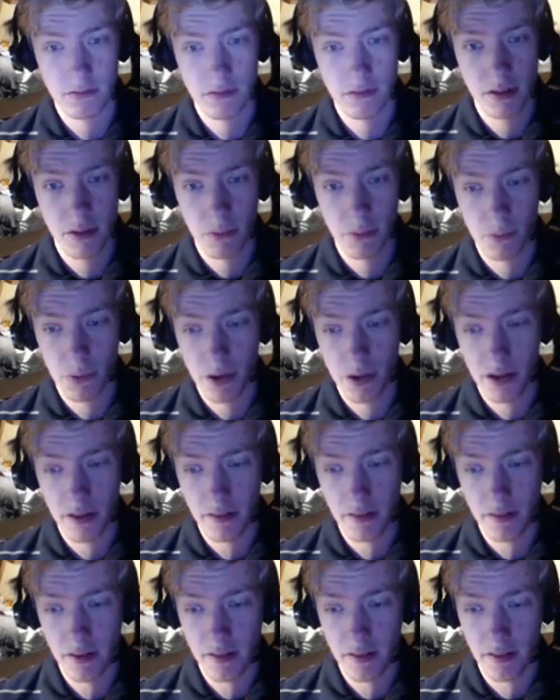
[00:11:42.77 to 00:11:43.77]
the wiki
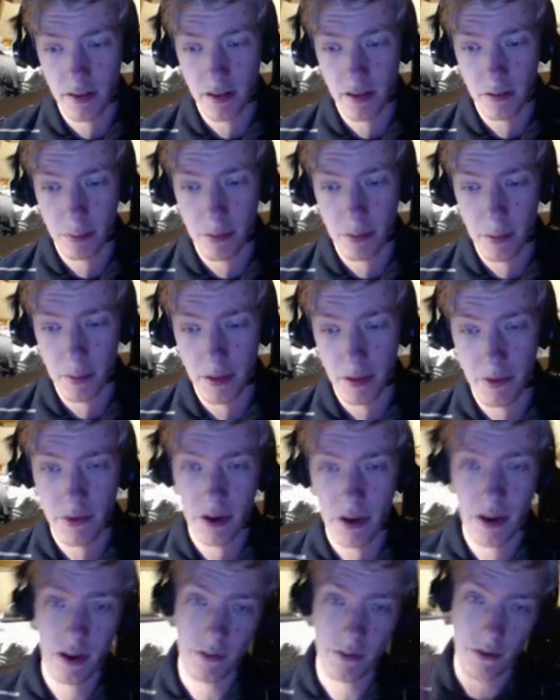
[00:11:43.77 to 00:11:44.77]
says it. It's probably
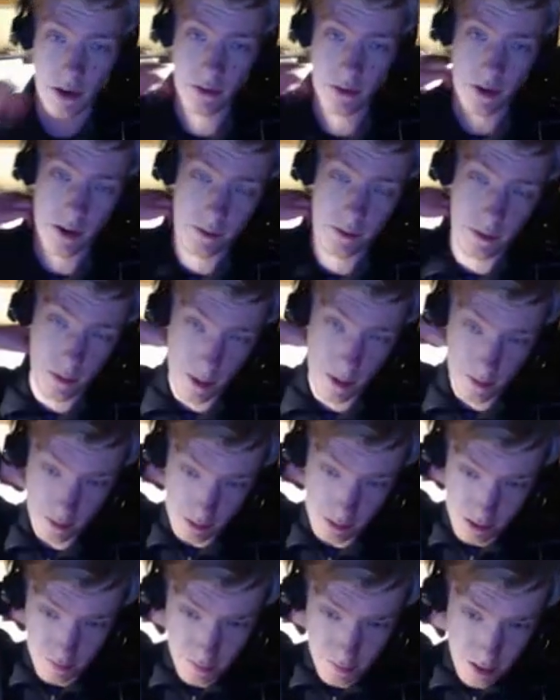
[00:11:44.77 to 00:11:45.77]
right. Raptor
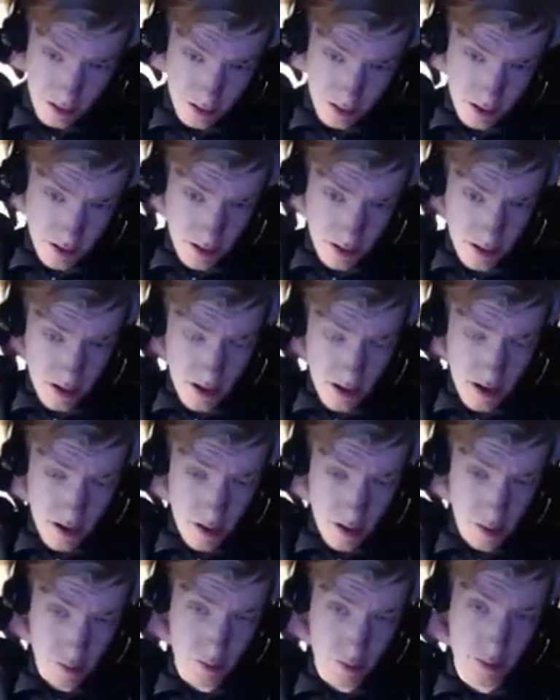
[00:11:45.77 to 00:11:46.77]
Revolution Falcon.
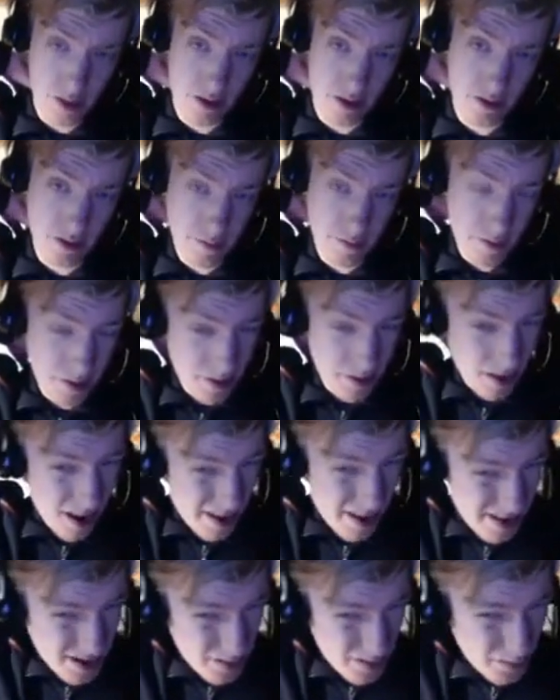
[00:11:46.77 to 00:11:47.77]
3,000 defense, the
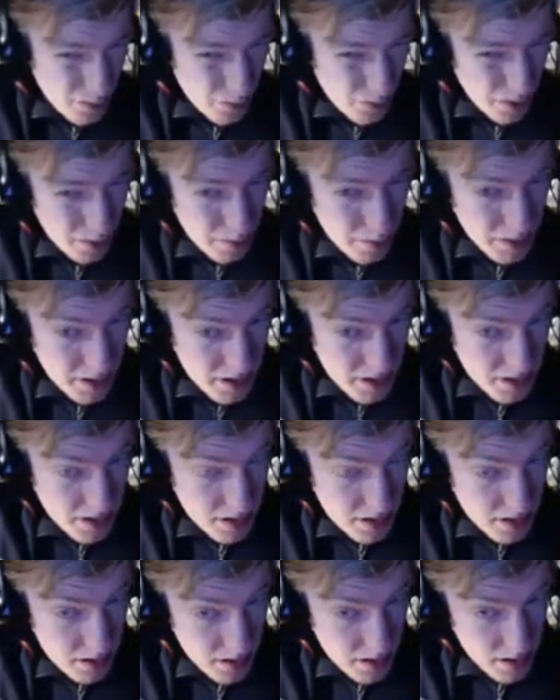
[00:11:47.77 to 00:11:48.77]
highest of all winged beasts.
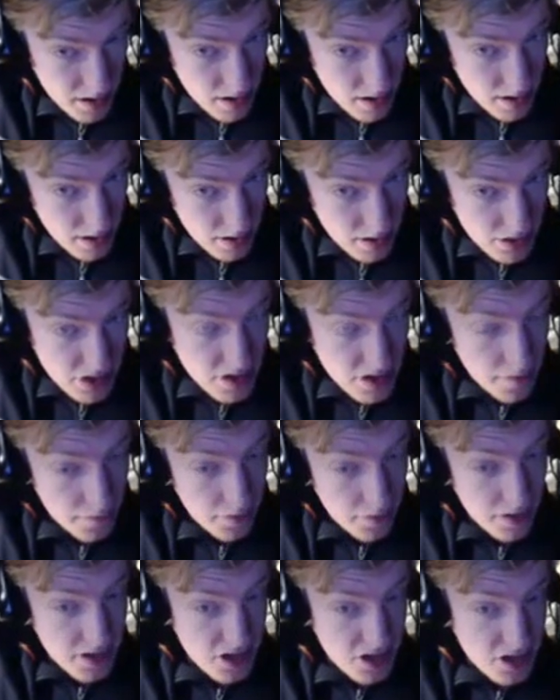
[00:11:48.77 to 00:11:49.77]
There's
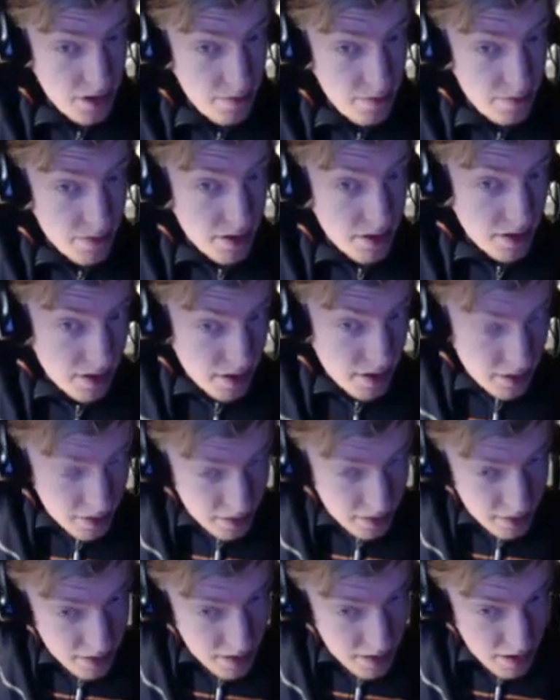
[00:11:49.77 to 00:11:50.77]
definitely some
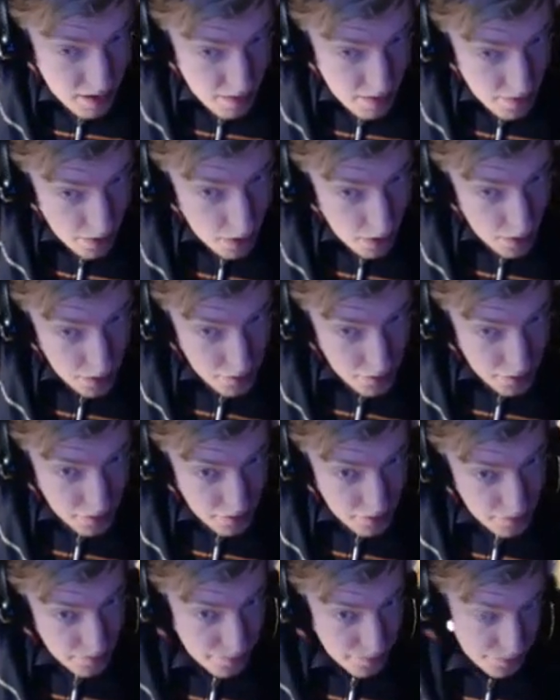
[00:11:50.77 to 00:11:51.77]

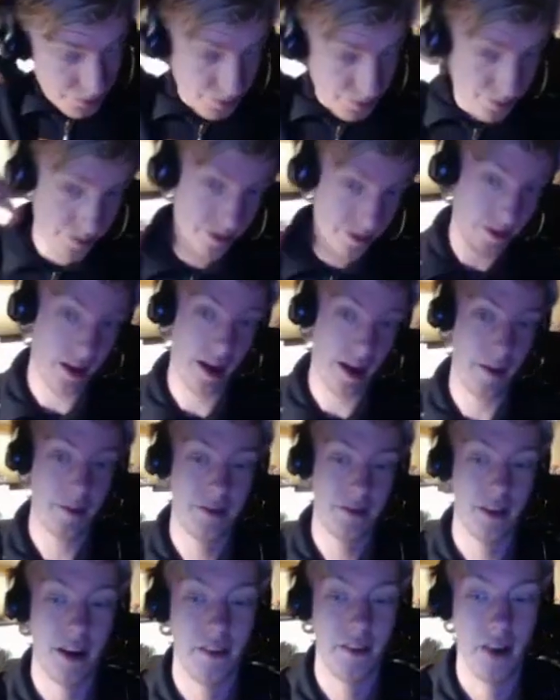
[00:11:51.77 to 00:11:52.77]
other types
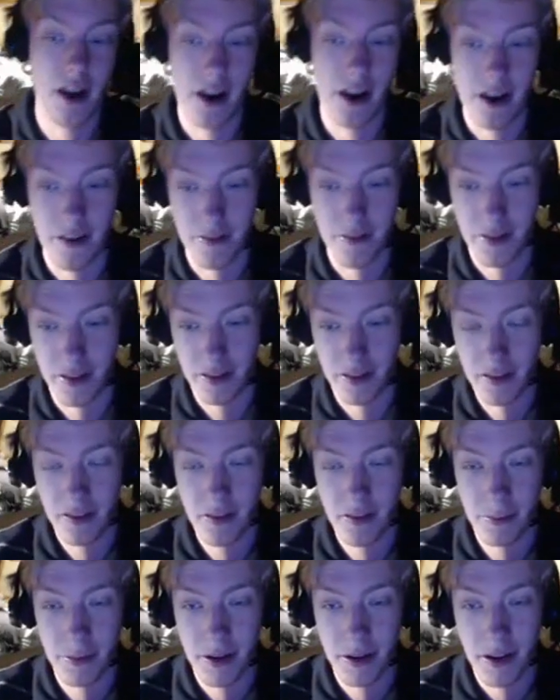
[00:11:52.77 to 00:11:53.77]
that have higher defenses,
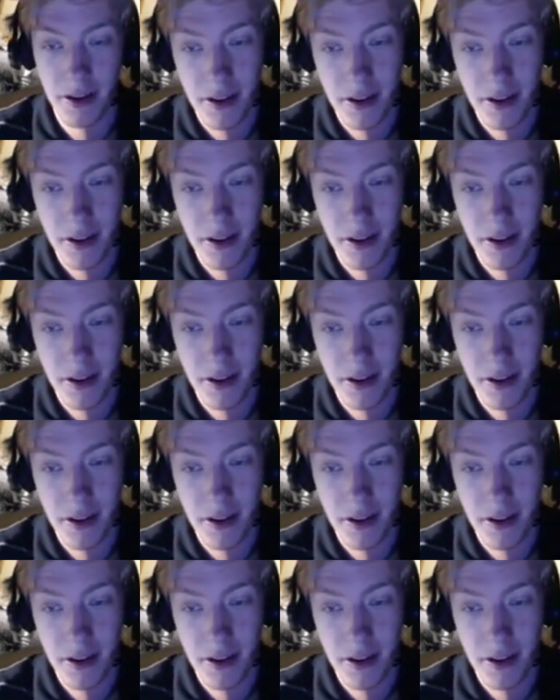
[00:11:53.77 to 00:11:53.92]
but